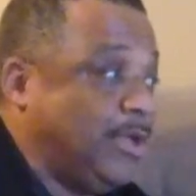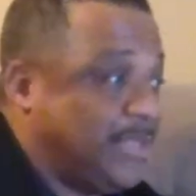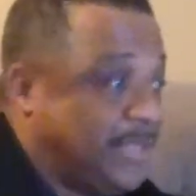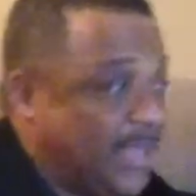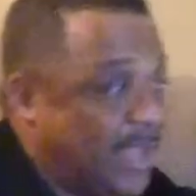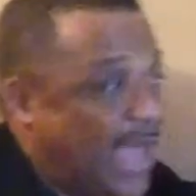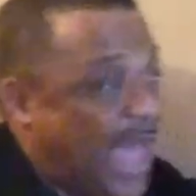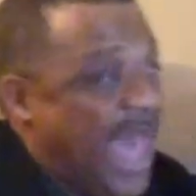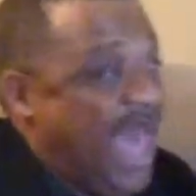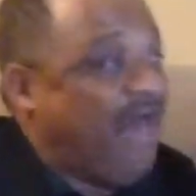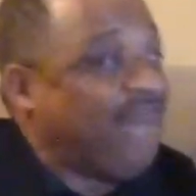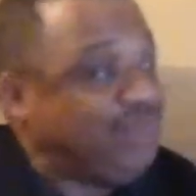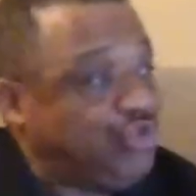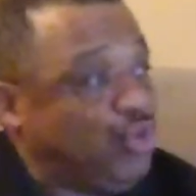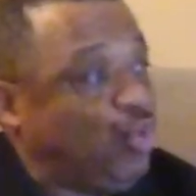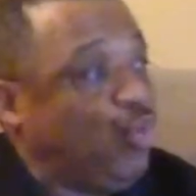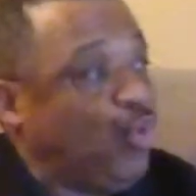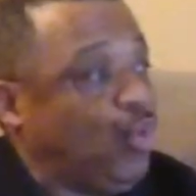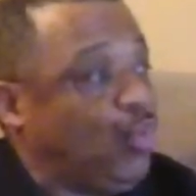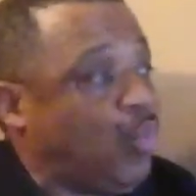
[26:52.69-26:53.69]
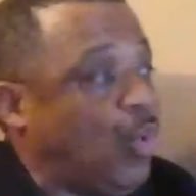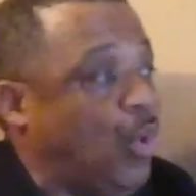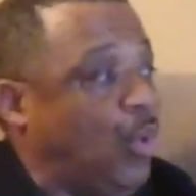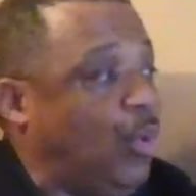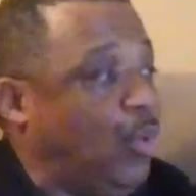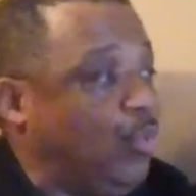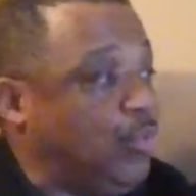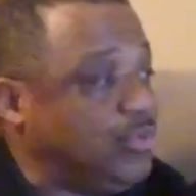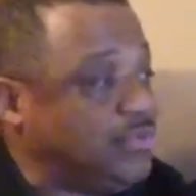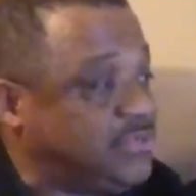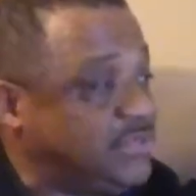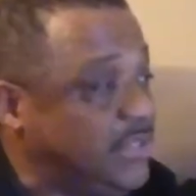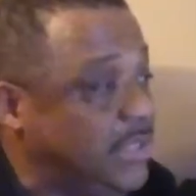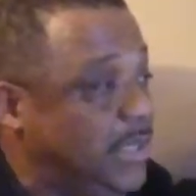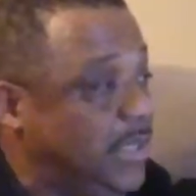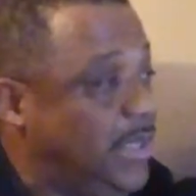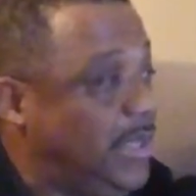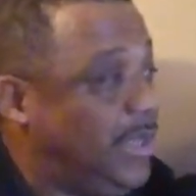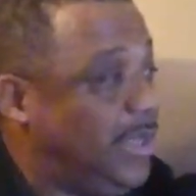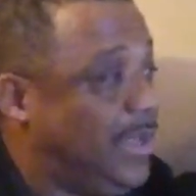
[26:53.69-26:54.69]
to have dual roles
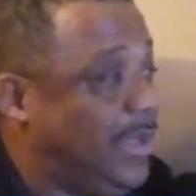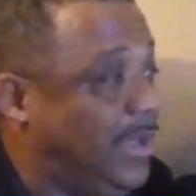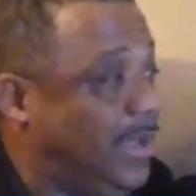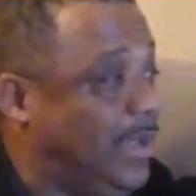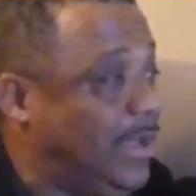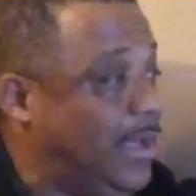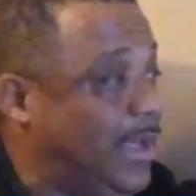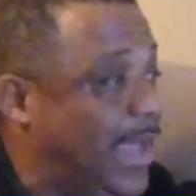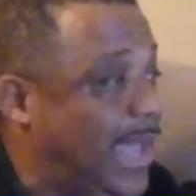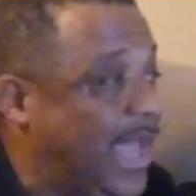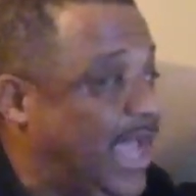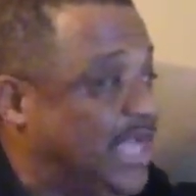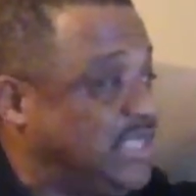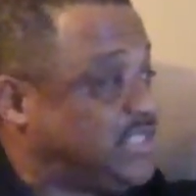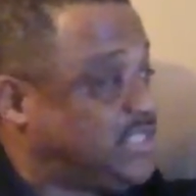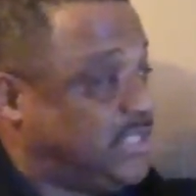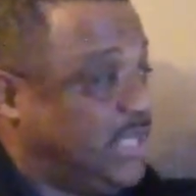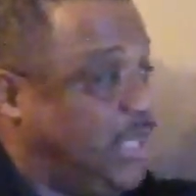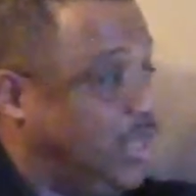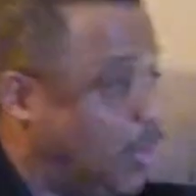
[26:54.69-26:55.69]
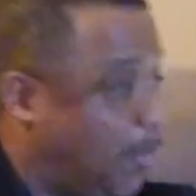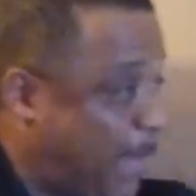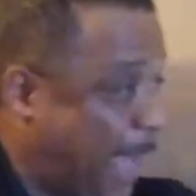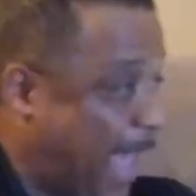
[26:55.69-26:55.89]
as senior